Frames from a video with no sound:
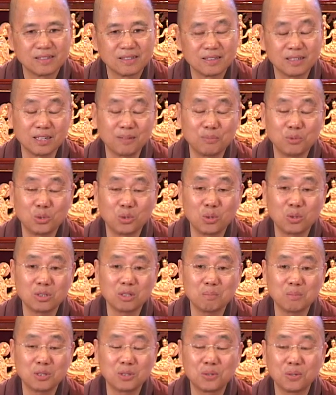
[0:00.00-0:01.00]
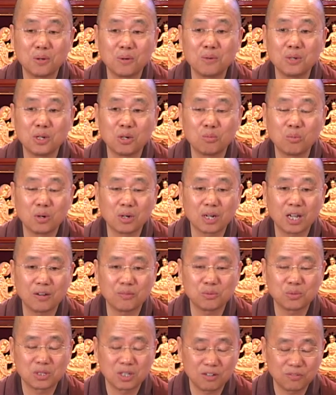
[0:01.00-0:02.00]
Now, if you know that material won't
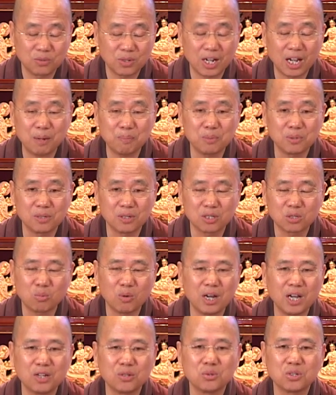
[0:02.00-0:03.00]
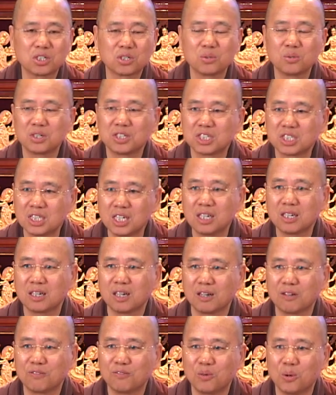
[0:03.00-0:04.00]
give you happiness, why are you still
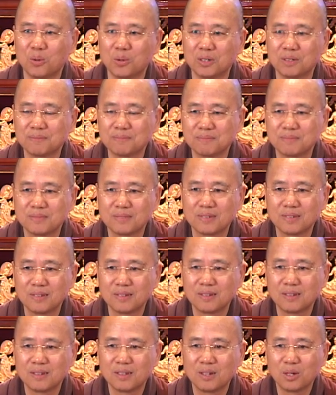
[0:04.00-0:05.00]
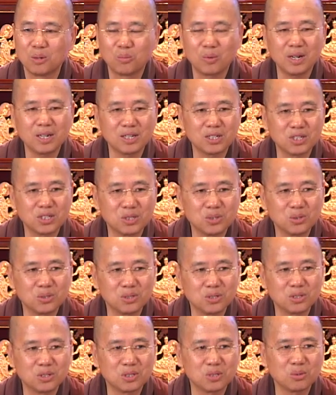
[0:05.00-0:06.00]
seeking for it? Why are
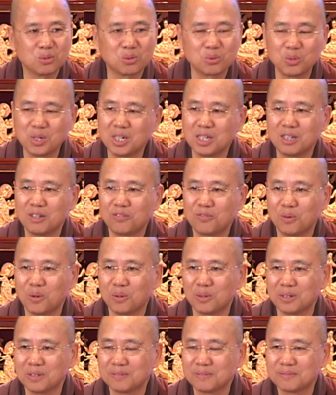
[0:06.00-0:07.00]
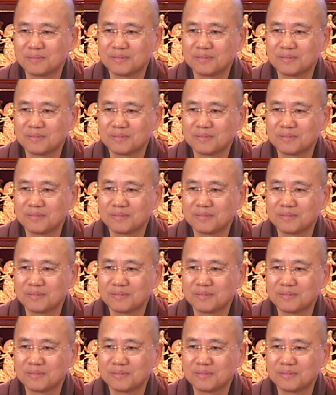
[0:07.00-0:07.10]
you still greedy for it?